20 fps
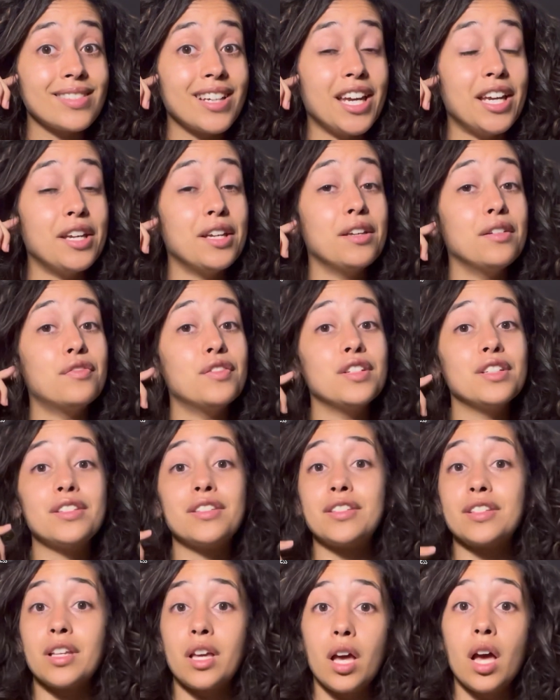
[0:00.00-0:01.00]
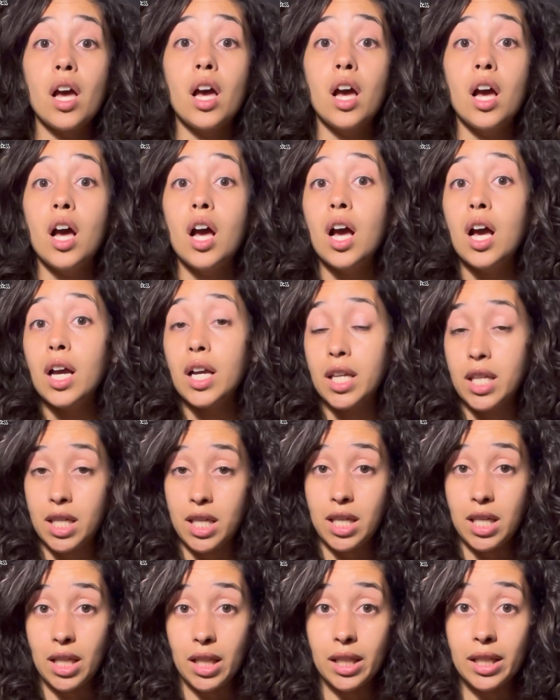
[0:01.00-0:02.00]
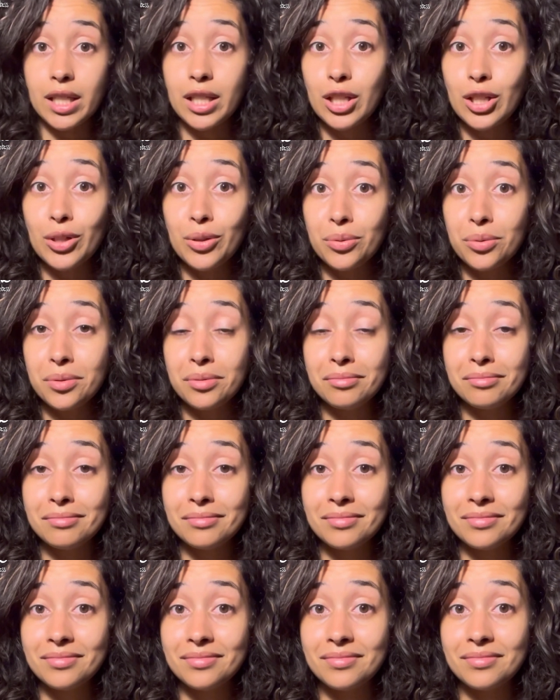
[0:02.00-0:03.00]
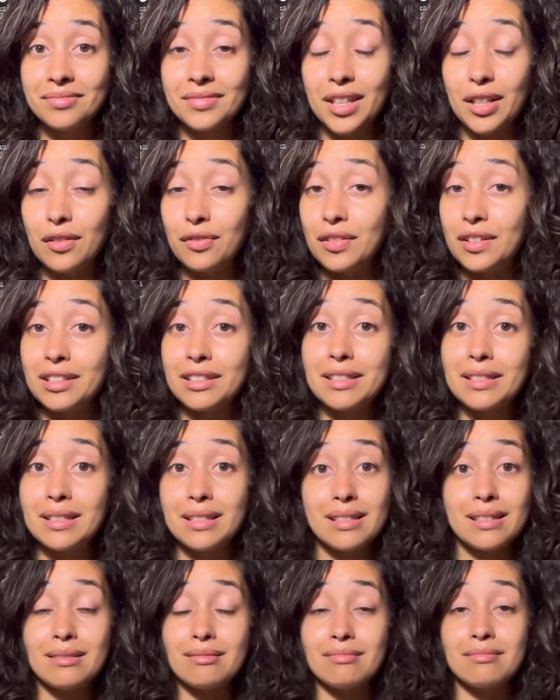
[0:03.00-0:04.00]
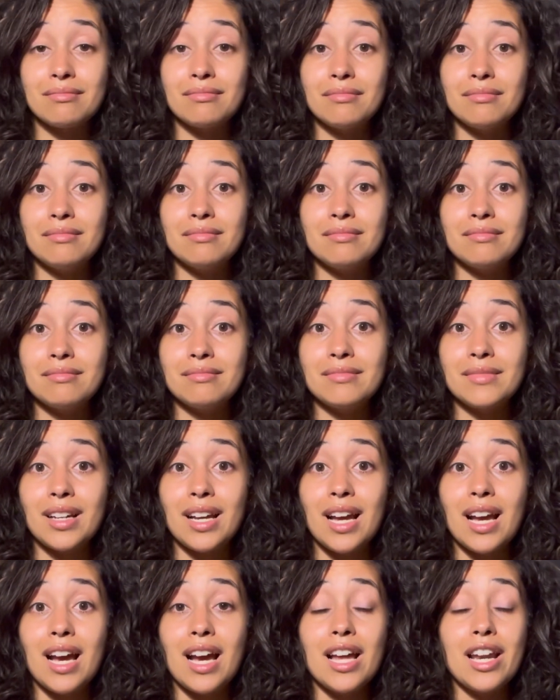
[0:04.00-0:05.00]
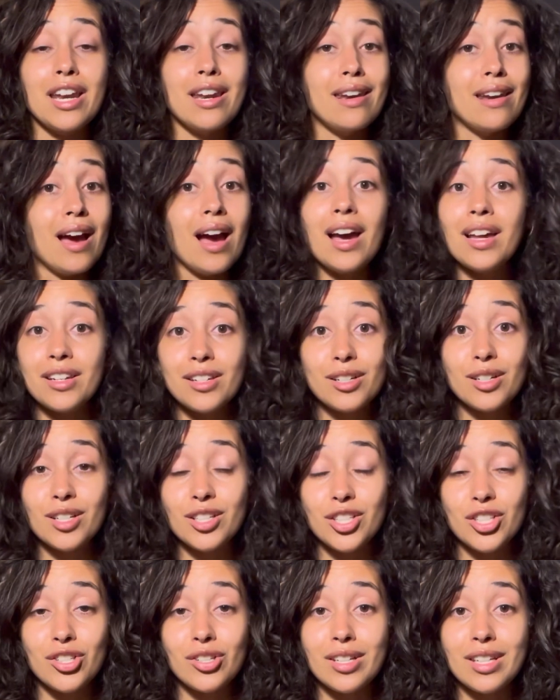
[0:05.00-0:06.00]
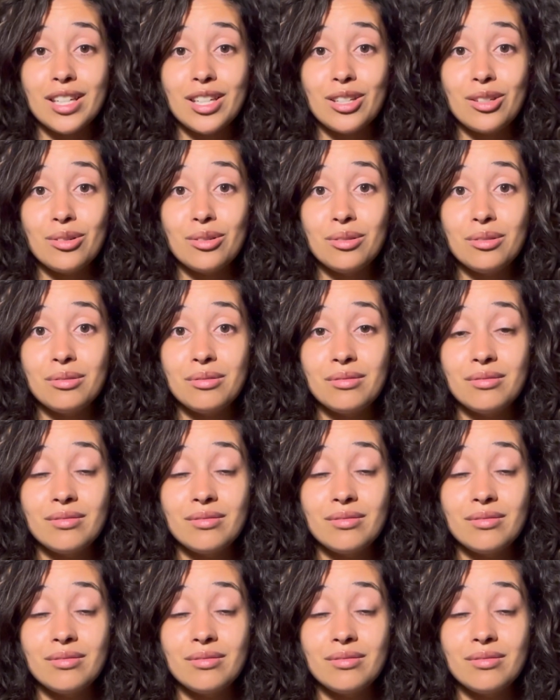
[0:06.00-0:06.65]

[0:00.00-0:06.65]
if it's killing you, if it's not nurturing you,